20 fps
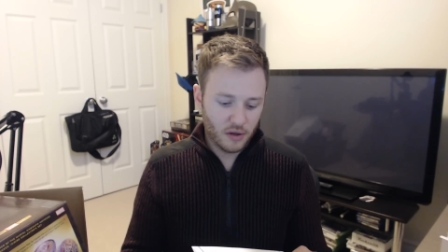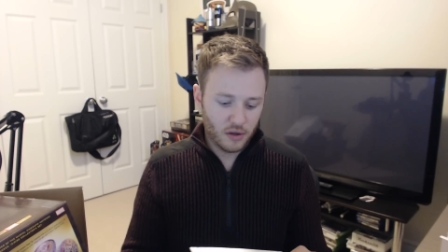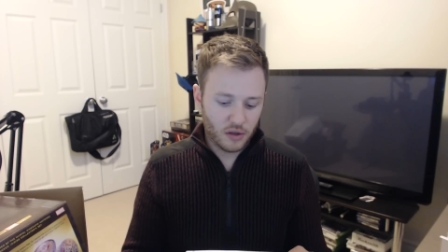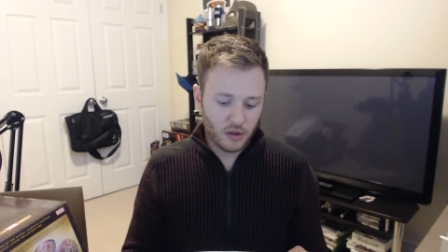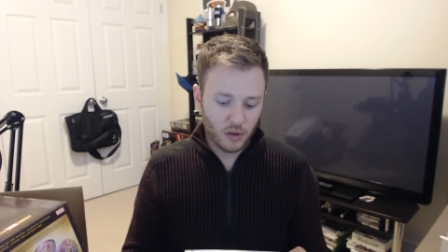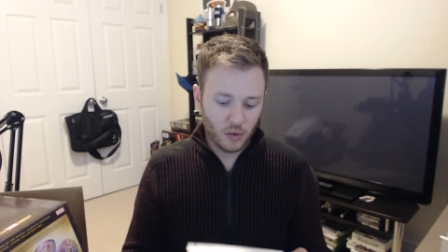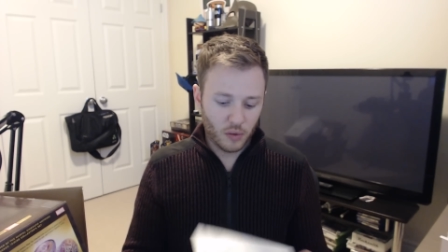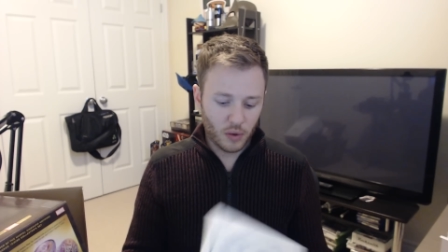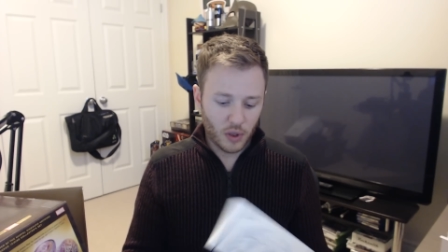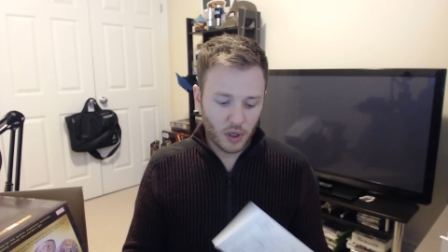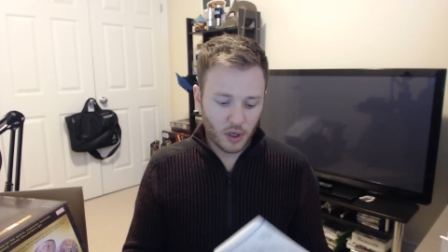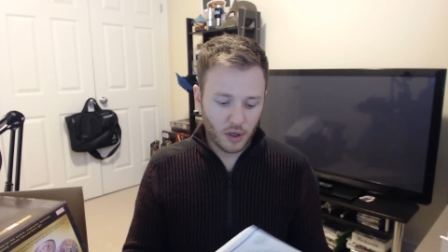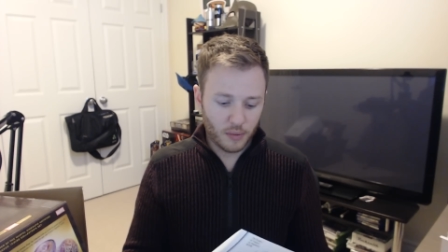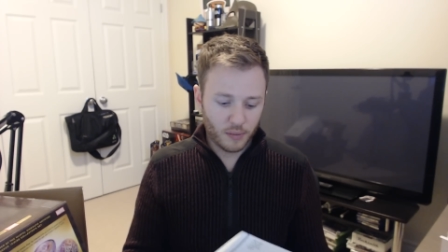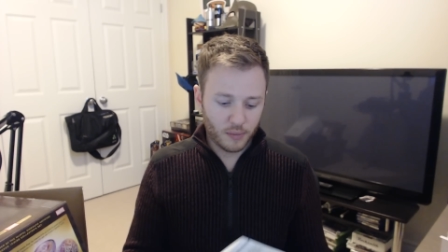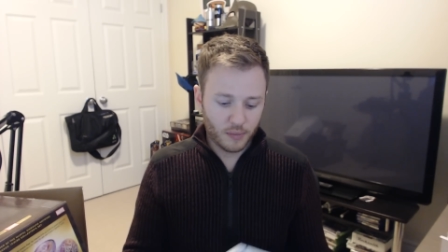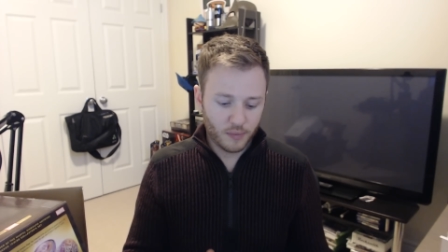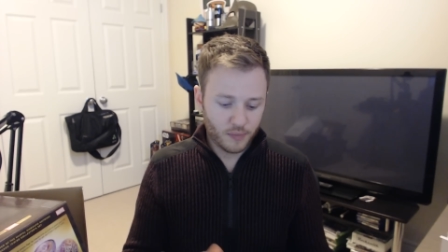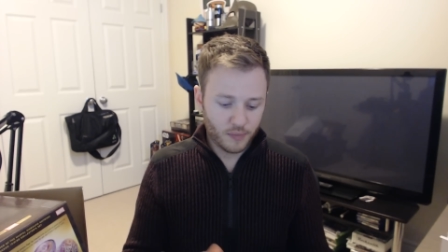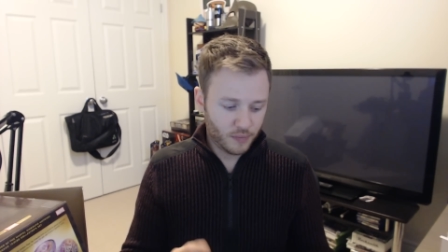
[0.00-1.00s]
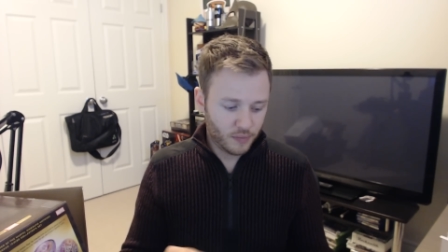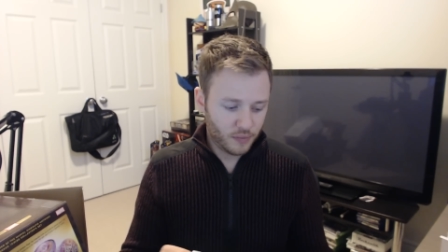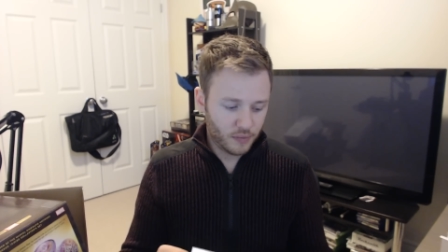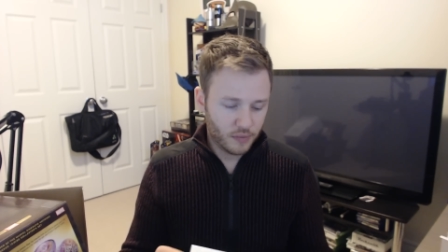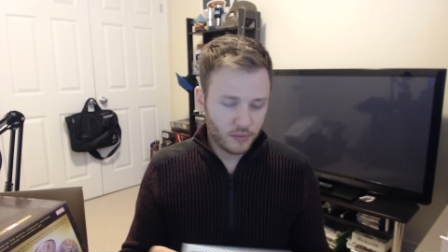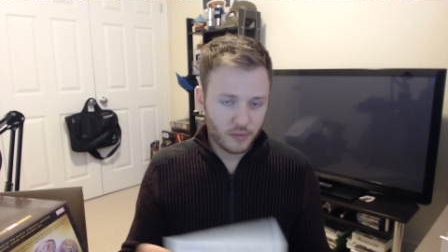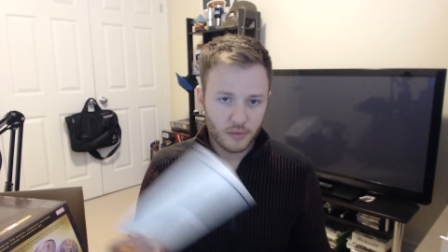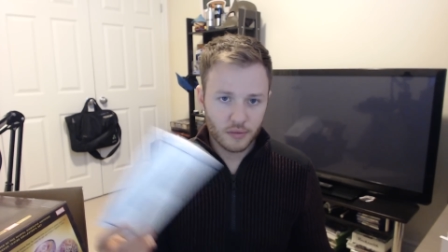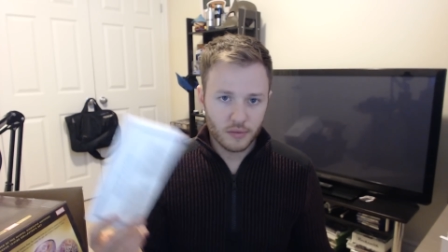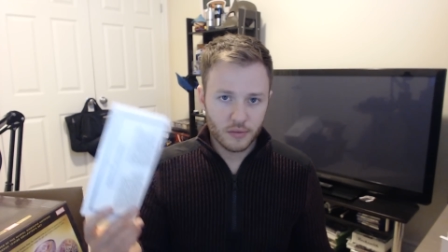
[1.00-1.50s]
to um,
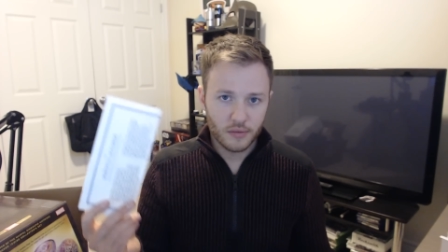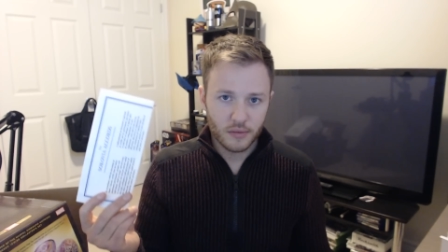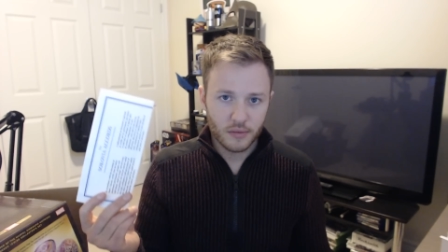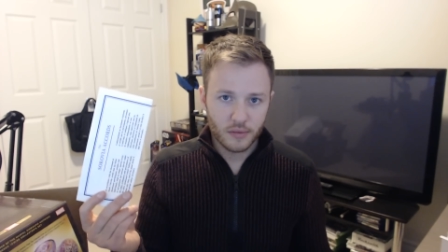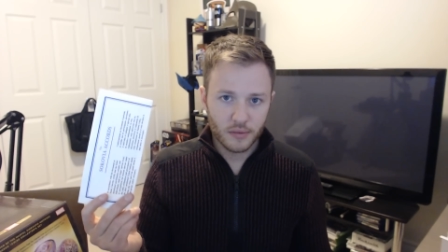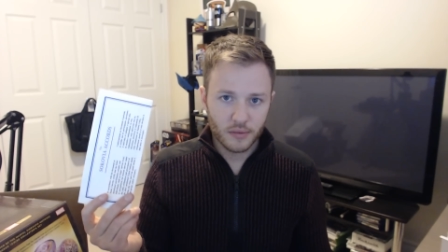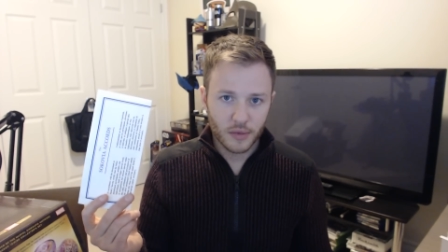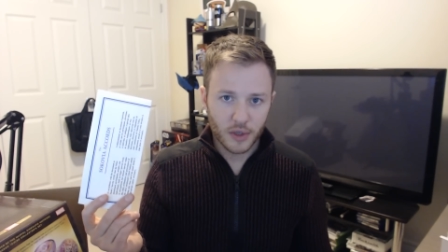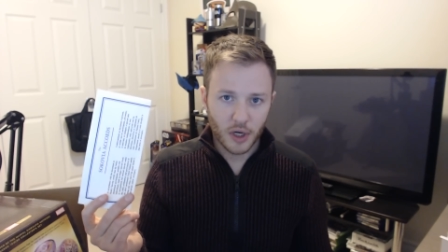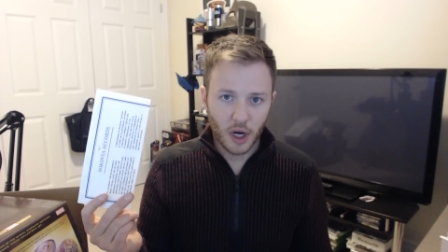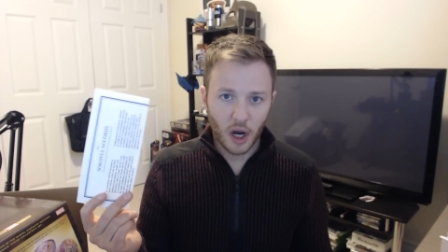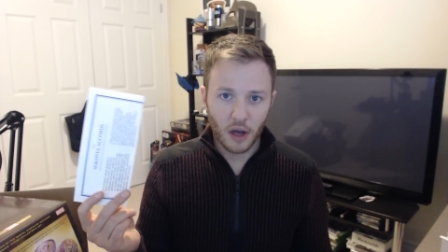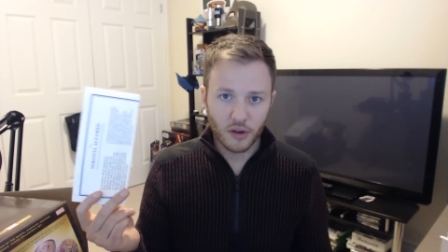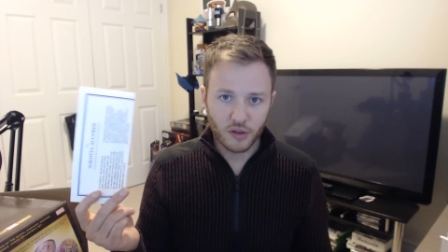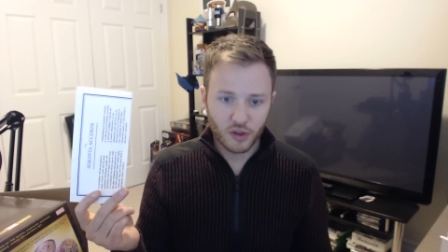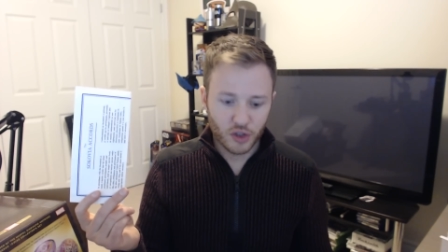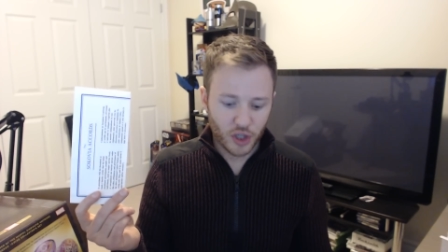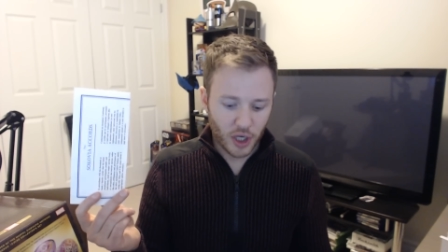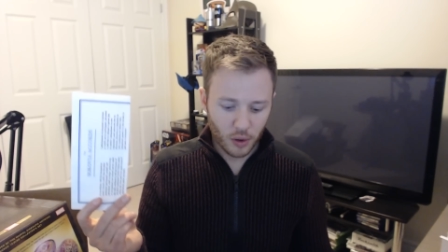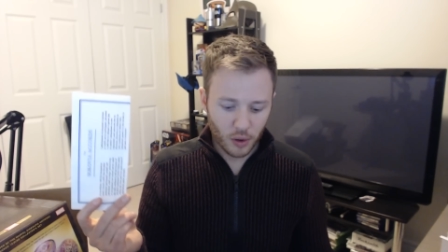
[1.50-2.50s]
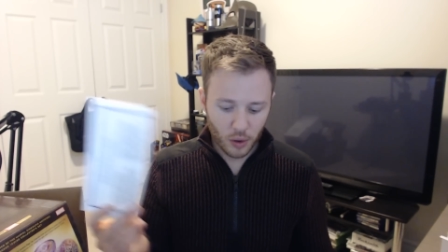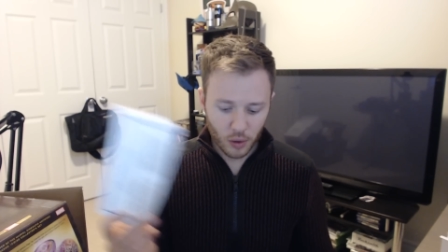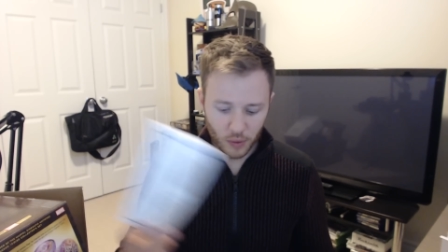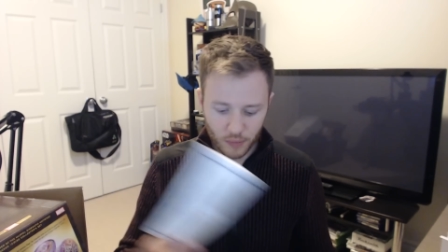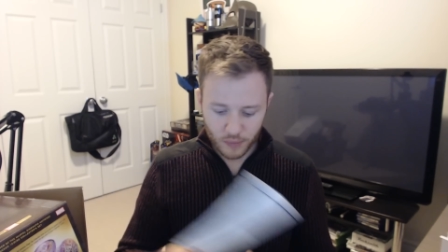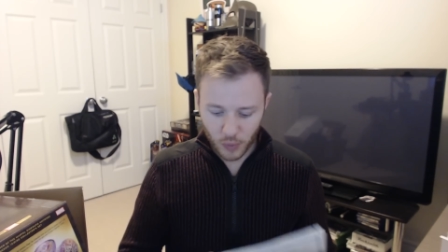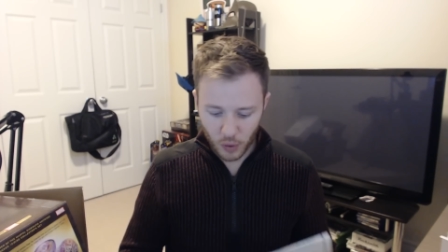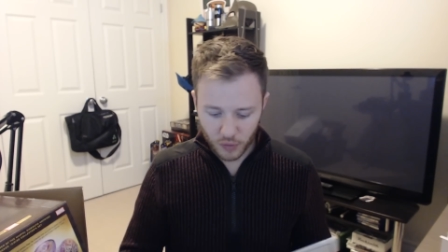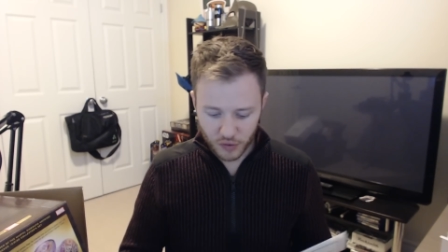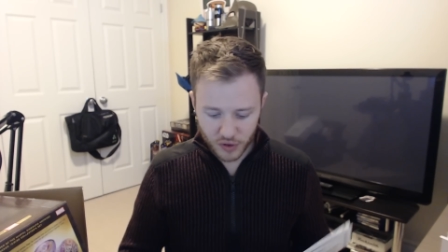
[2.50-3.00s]
cause shit
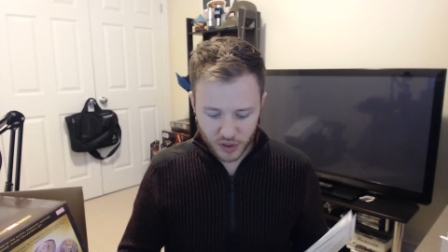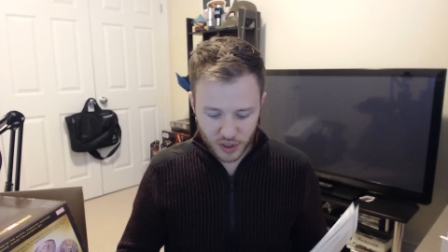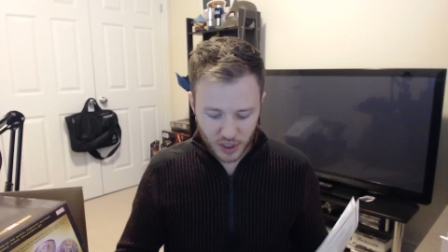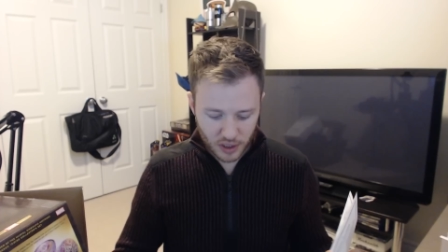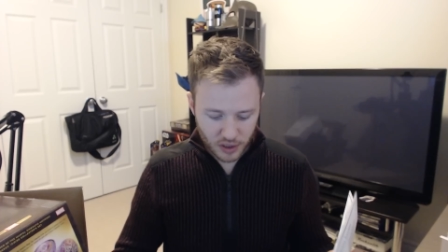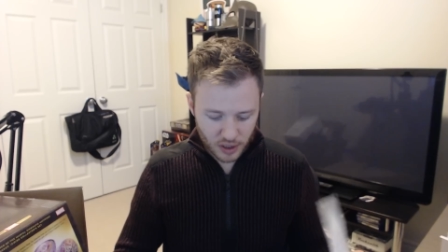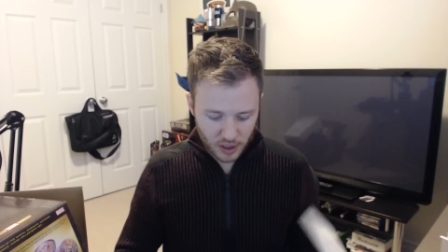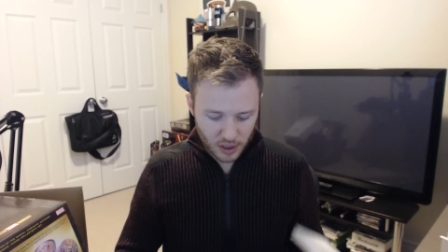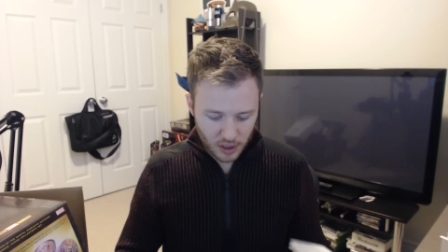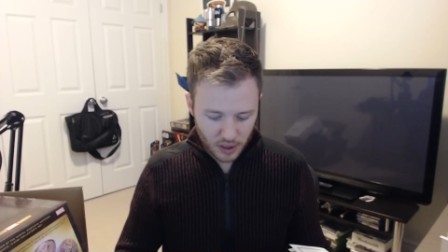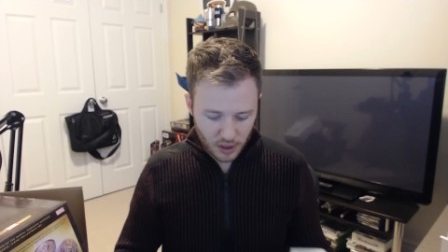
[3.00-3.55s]
overseas.